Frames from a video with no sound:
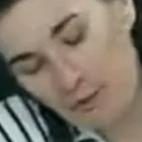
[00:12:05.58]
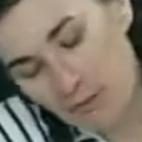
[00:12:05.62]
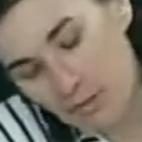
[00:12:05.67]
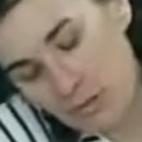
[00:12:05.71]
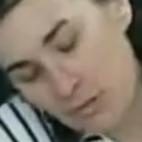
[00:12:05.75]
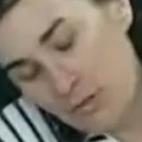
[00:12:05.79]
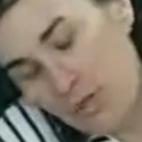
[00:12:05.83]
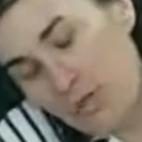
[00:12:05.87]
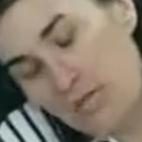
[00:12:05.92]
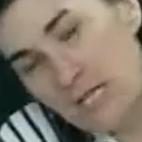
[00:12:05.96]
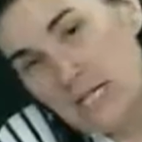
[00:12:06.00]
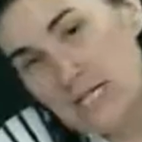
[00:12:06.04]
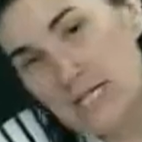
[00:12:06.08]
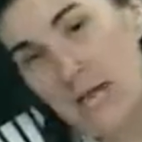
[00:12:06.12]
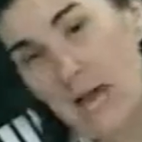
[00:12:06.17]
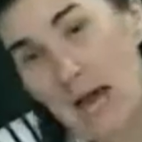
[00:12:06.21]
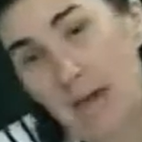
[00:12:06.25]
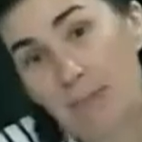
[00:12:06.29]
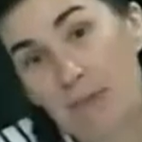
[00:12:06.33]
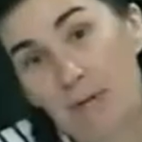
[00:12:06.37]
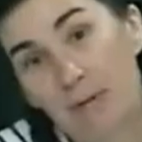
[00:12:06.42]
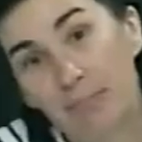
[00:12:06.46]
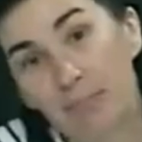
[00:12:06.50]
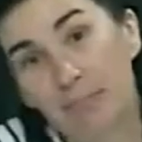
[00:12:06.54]
Two things
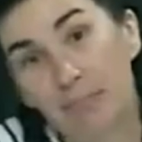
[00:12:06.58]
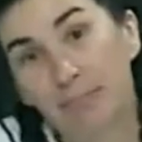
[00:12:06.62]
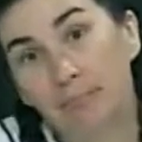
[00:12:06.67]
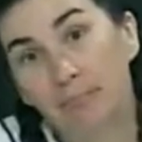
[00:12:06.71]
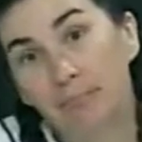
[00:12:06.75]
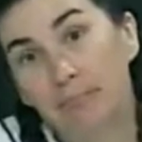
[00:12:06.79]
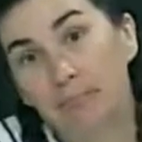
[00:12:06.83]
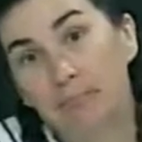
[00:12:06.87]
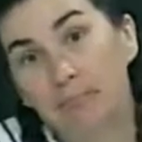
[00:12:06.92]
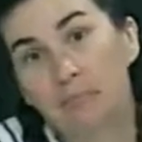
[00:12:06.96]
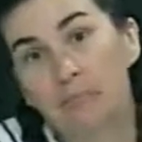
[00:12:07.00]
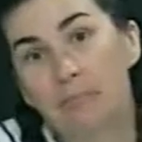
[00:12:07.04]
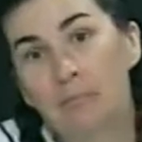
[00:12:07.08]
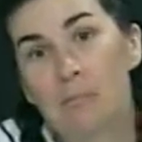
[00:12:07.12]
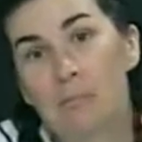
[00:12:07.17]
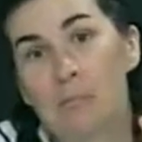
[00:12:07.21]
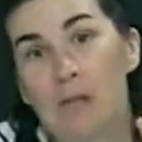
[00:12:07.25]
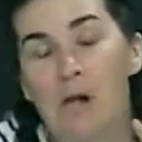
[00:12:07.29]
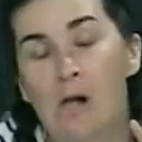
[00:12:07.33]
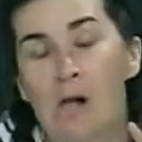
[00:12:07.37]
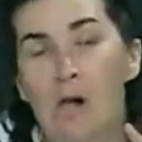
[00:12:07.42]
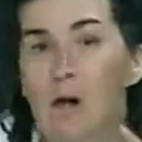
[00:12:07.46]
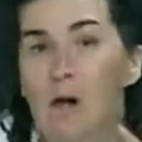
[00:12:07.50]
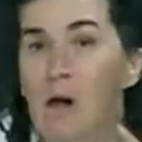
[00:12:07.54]
happen.
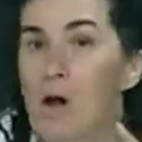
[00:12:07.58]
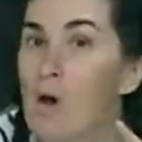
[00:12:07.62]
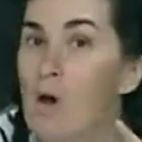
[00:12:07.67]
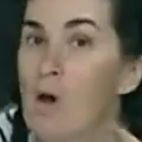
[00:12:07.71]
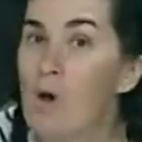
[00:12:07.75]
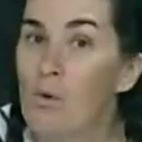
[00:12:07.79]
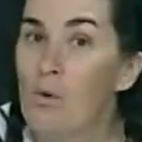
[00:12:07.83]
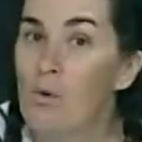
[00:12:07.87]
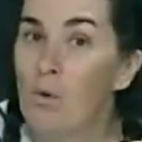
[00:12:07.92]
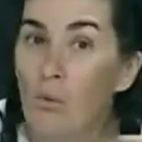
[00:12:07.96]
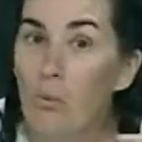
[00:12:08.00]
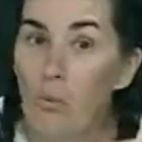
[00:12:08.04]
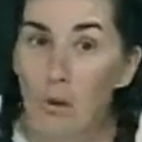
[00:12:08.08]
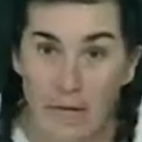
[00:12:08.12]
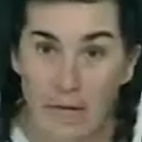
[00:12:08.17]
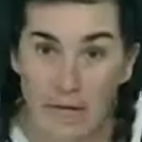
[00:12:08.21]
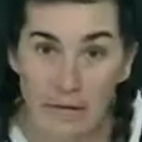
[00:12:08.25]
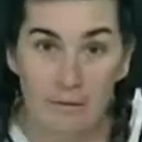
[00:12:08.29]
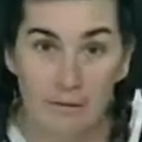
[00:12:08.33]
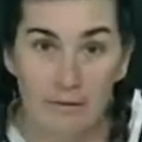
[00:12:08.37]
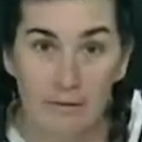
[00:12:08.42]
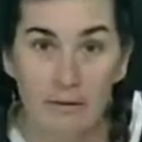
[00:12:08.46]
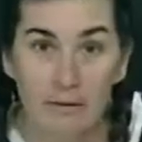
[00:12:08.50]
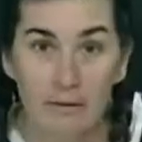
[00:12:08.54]

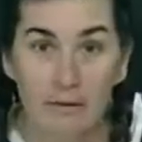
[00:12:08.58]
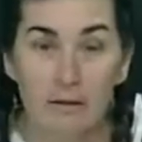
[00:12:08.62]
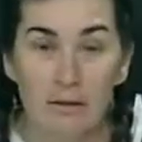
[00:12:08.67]
One,